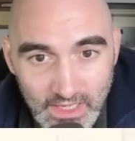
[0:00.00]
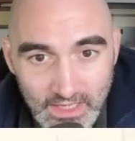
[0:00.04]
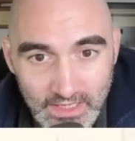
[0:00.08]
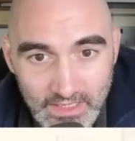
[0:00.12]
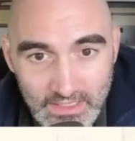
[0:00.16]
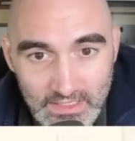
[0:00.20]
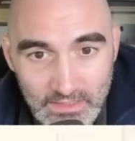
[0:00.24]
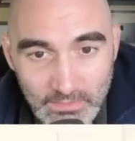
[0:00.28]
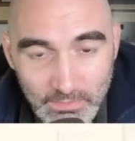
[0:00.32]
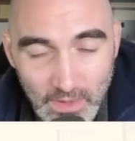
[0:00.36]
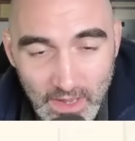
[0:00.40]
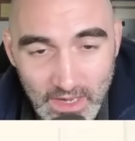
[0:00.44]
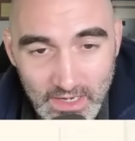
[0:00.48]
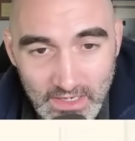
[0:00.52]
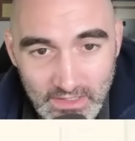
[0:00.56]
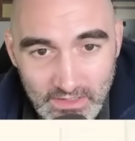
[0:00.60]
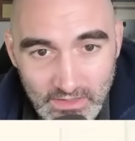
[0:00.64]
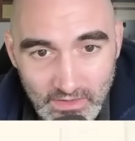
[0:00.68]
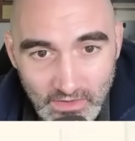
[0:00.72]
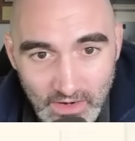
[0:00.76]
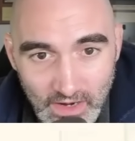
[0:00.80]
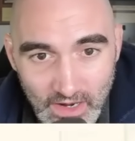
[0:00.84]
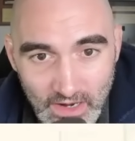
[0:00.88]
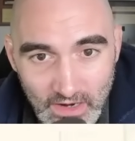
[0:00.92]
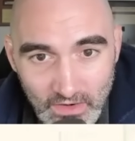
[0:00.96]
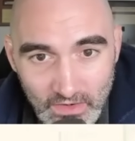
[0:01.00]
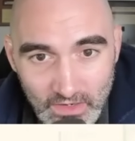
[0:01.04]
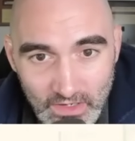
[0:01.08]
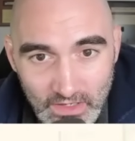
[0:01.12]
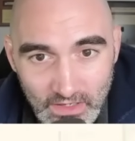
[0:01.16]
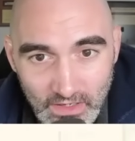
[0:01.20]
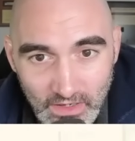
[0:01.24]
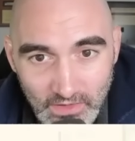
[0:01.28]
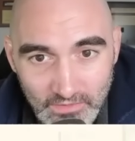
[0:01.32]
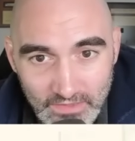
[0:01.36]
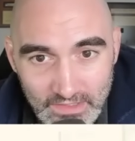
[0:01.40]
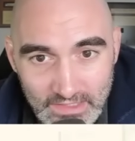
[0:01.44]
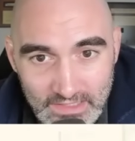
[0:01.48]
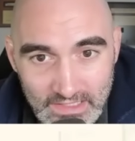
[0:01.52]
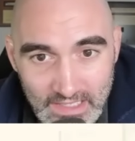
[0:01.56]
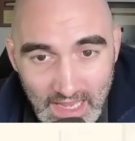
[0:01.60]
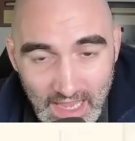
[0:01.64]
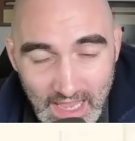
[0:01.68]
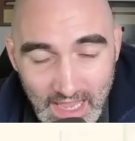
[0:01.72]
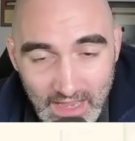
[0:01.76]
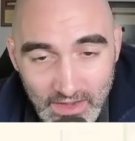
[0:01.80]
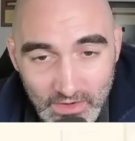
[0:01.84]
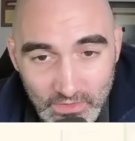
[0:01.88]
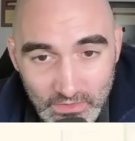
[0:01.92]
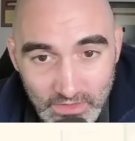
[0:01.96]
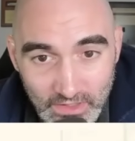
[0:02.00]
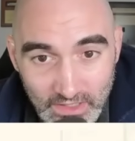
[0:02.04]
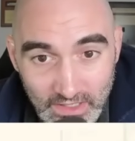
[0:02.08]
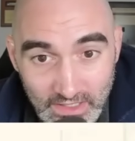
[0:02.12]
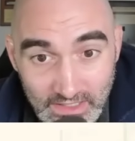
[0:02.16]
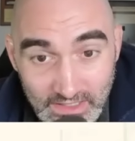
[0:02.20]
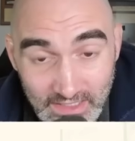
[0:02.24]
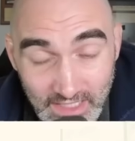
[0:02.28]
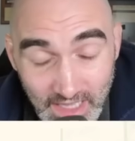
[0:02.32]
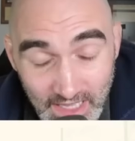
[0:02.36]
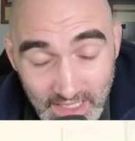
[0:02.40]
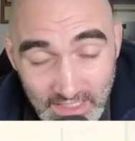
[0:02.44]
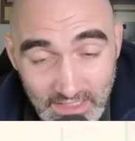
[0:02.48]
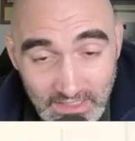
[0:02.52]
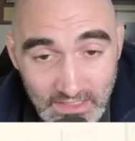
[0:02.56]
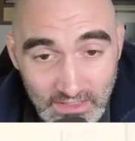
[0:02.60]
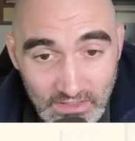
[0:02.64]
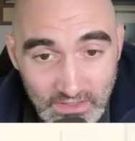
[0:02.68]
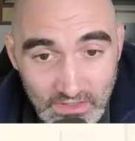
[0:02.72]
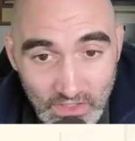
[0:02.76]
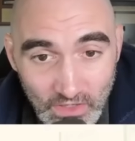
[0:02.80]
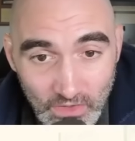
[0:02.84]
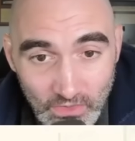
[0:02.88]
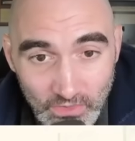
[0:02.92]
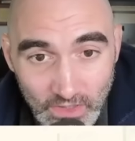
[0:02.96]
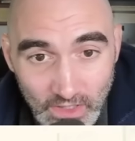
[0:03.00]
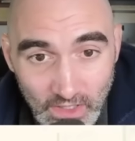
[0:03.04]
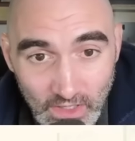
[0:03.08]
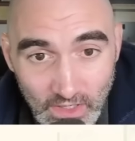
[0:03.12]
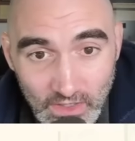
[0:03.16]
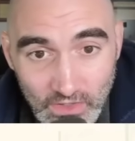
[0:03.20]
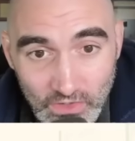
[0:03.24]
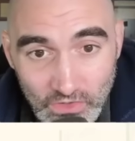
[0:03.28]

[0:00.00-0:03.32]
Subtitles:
expanding their area of attack, or the contested zone,